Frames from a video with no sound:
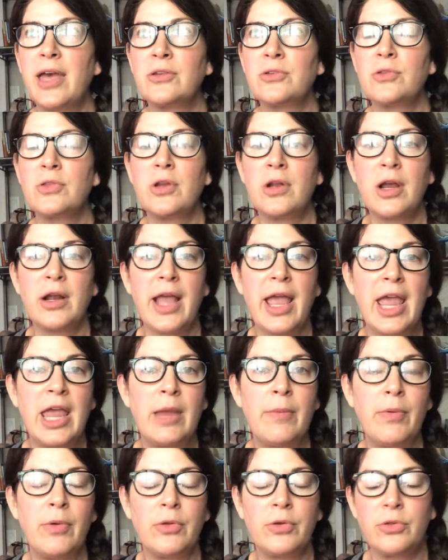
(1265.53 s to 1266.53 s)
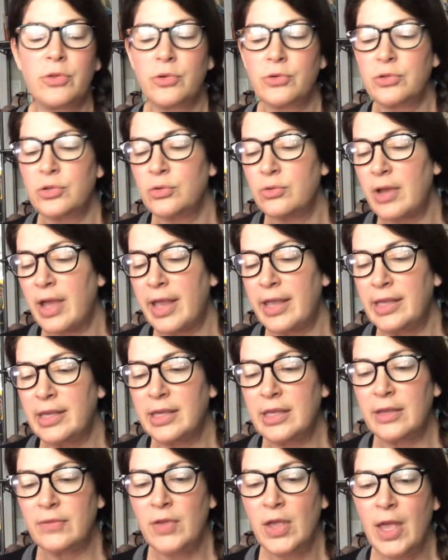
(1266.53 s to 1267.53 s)
or they're not able, or they're too
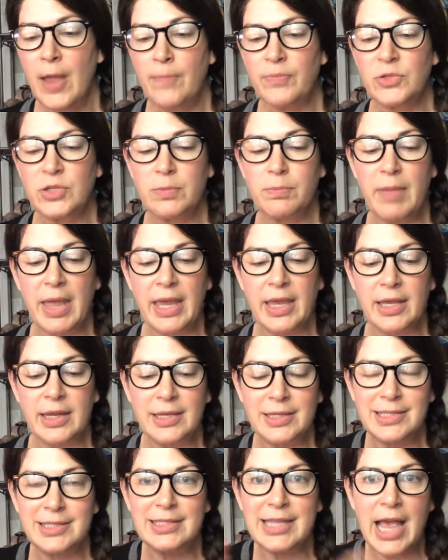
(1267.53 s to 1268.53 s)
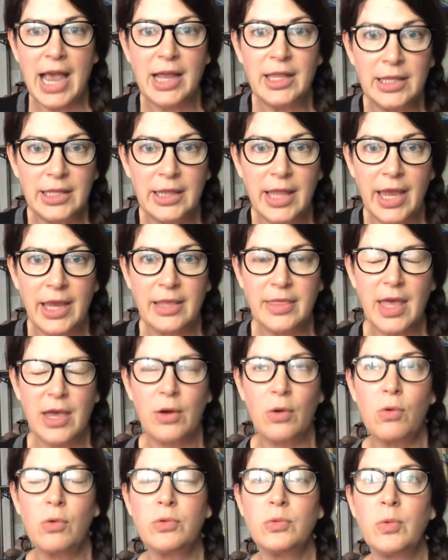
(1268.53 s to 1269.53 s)
naive to make it exactly like that
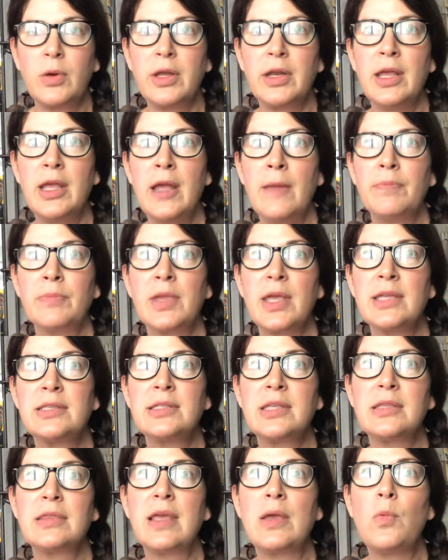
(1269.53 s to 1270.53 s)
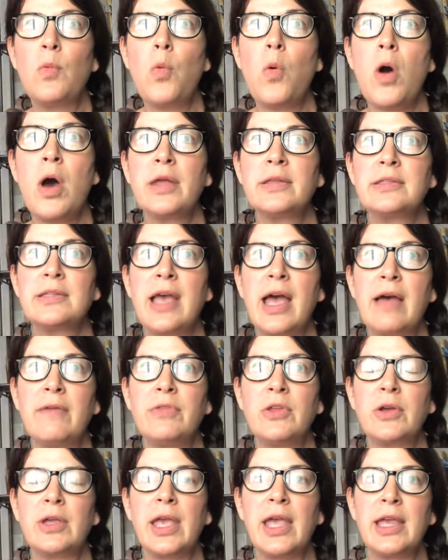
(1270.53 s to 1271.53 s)
old one. It's that they want to have
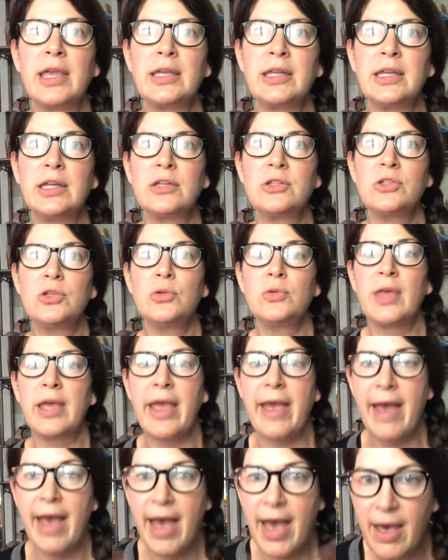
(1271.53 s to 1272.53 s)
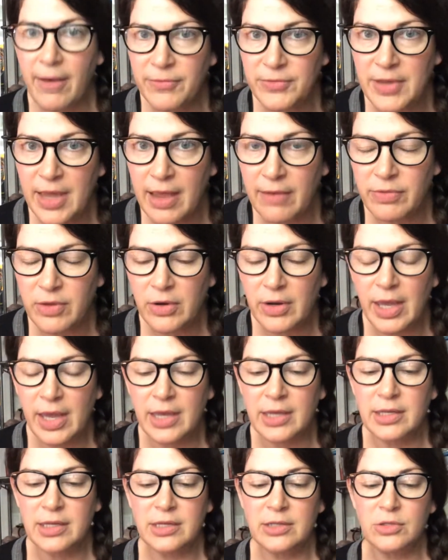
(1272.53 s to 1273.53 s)
their cake and eat it too. They have to have their
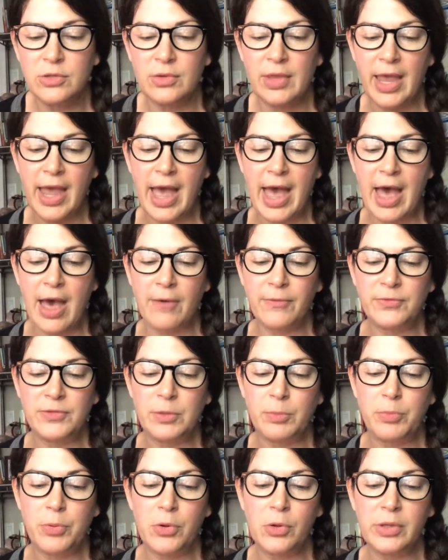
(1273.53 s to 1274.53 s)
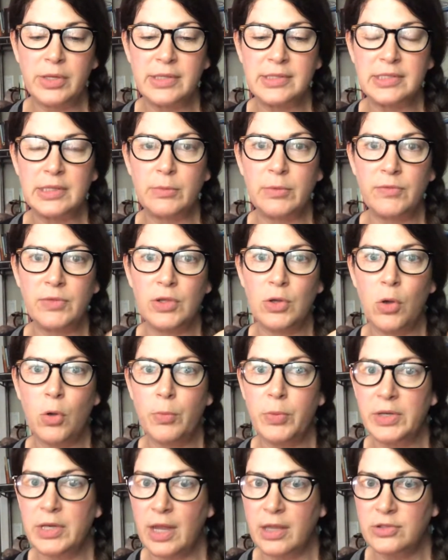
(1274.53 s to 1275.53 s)
cake and eat it too. They have to pull in some of the
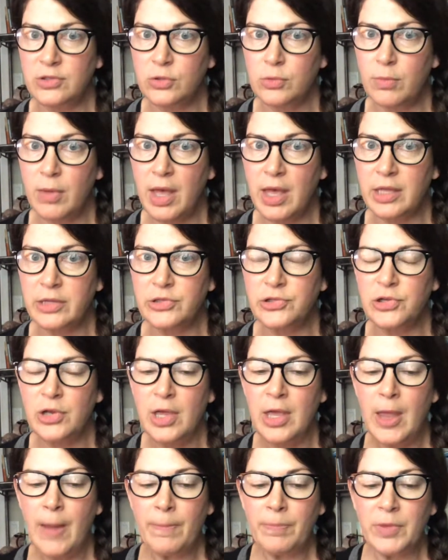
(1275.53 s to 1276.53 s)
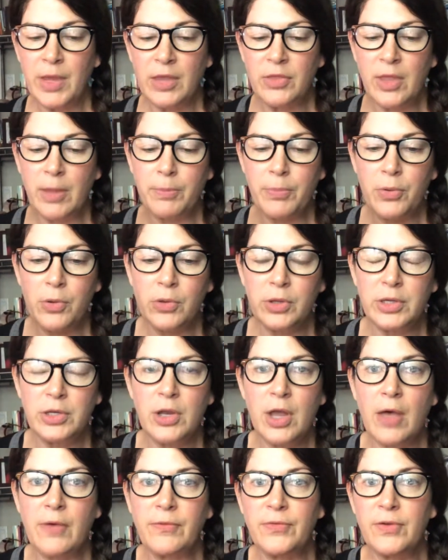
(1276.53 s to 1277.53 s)
old, but not too much, and then pull
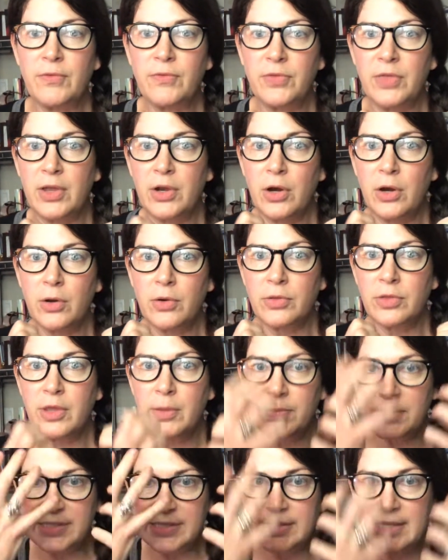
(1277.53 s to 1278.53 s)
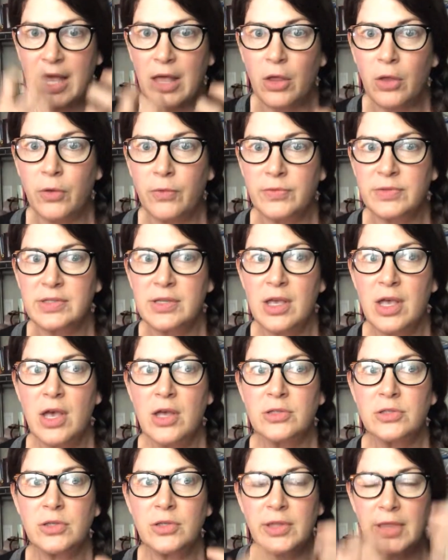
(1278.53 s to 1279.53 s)
enough of themselves
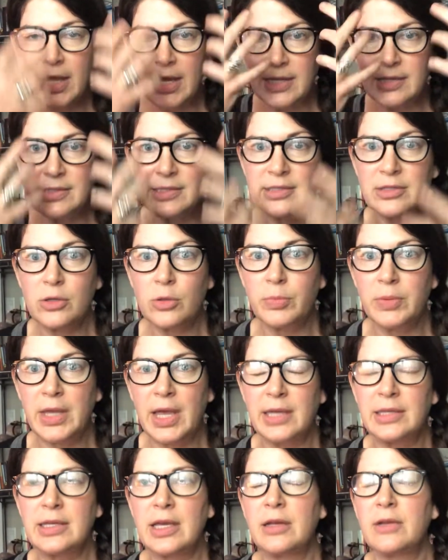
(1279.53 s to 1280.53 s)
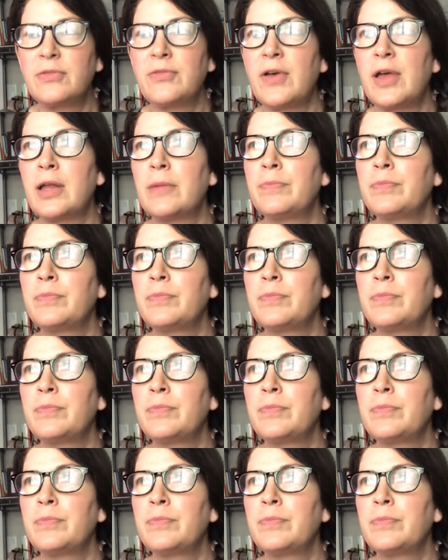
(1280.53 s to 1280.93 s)
so that they can still be identified.